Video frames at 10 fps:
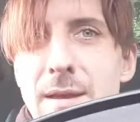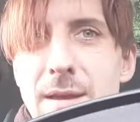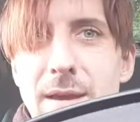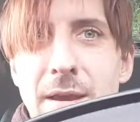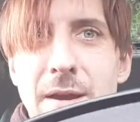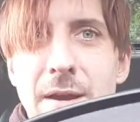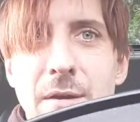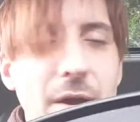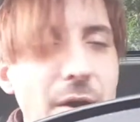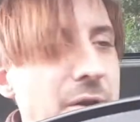
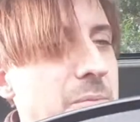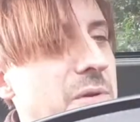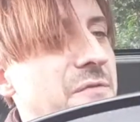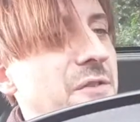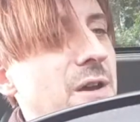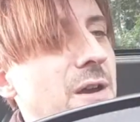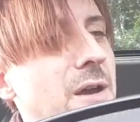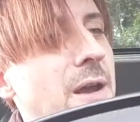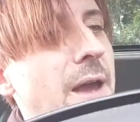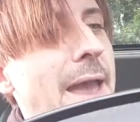Loaded with
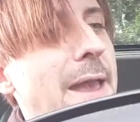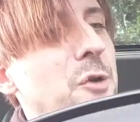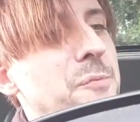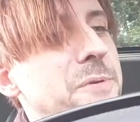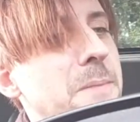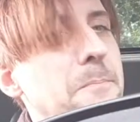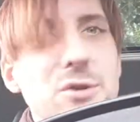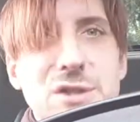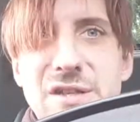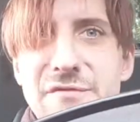800%
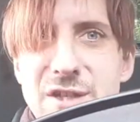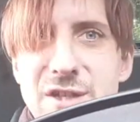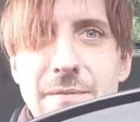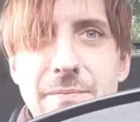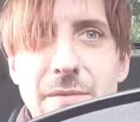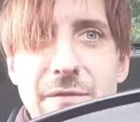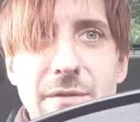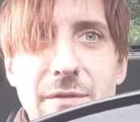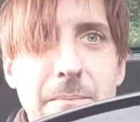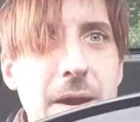positivity for
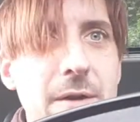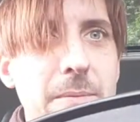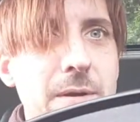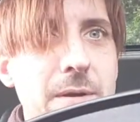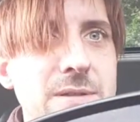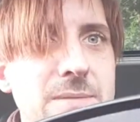better replies.